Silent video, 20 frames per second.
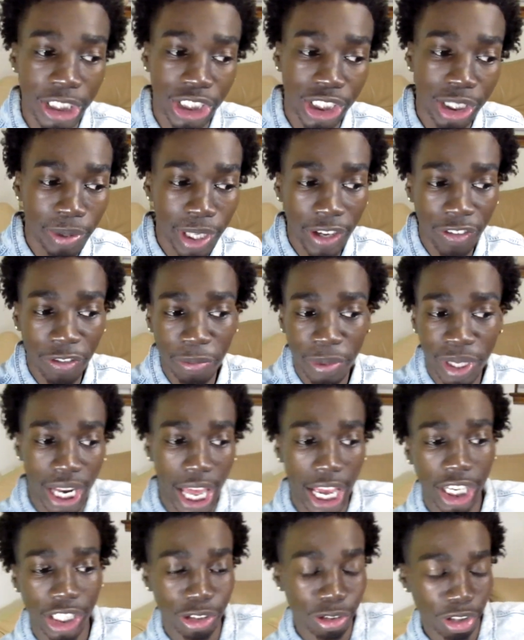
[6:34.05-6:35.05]
She be giving me,
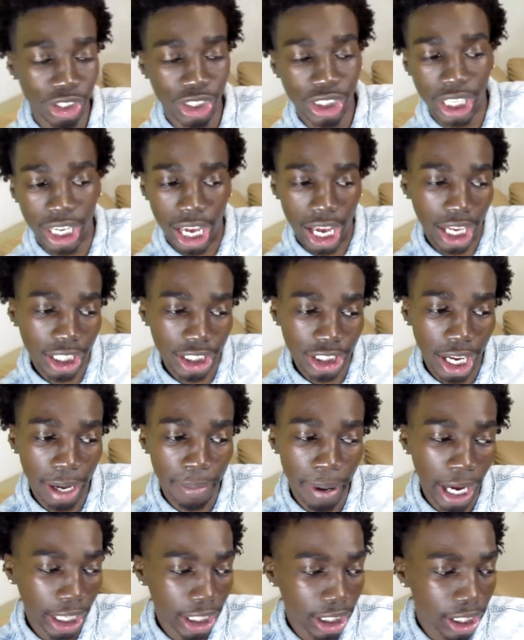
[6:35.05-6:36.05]
like, you know, she get her
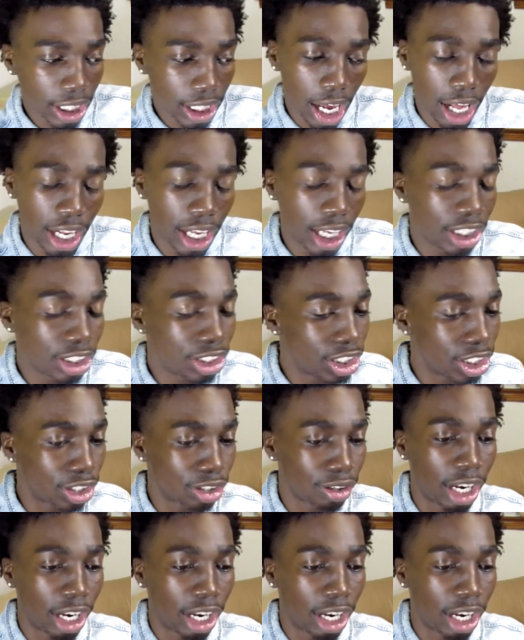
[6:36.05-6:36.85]
body doing all the other shit.